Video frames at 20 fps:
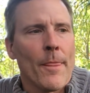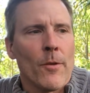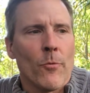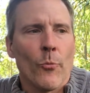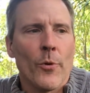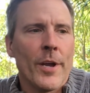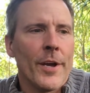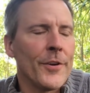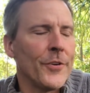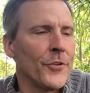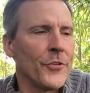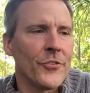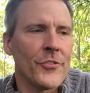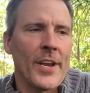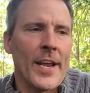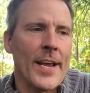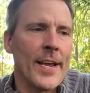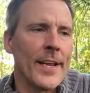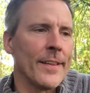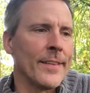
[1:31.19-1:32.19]
we
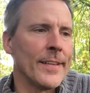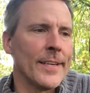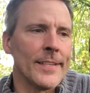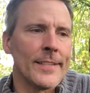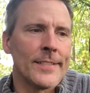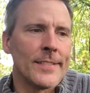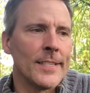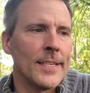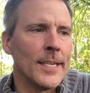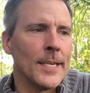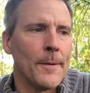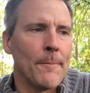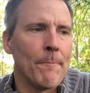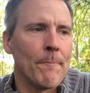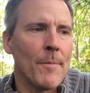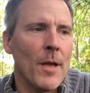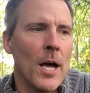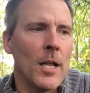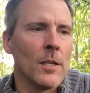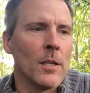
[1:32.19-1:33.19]
understand that
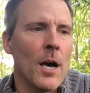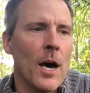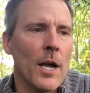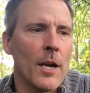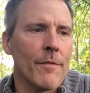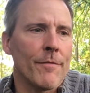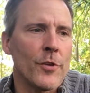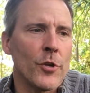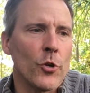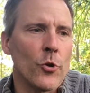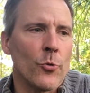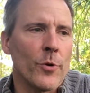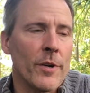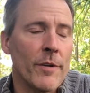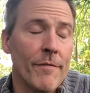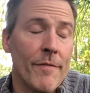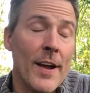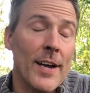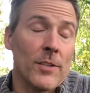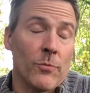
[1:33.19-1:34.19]
um, a lot of you, and in
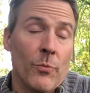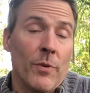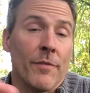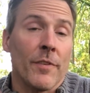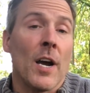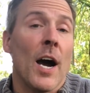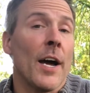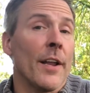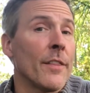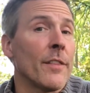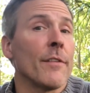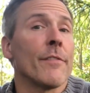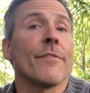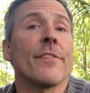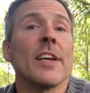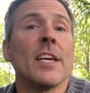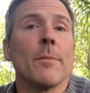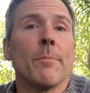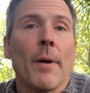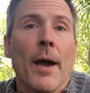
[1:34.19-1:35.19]
fact, we've gotten the
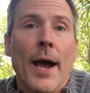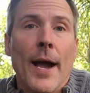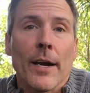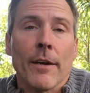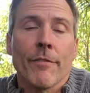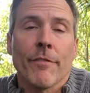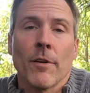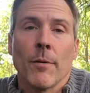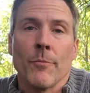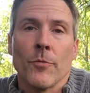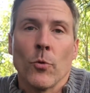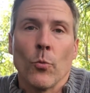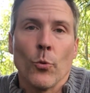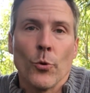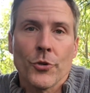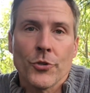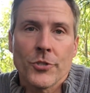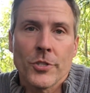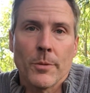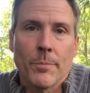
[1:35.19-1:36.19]
feedback from the
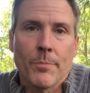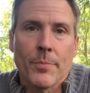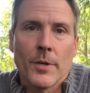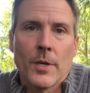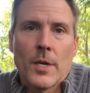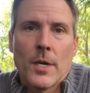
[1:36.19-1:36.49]
worship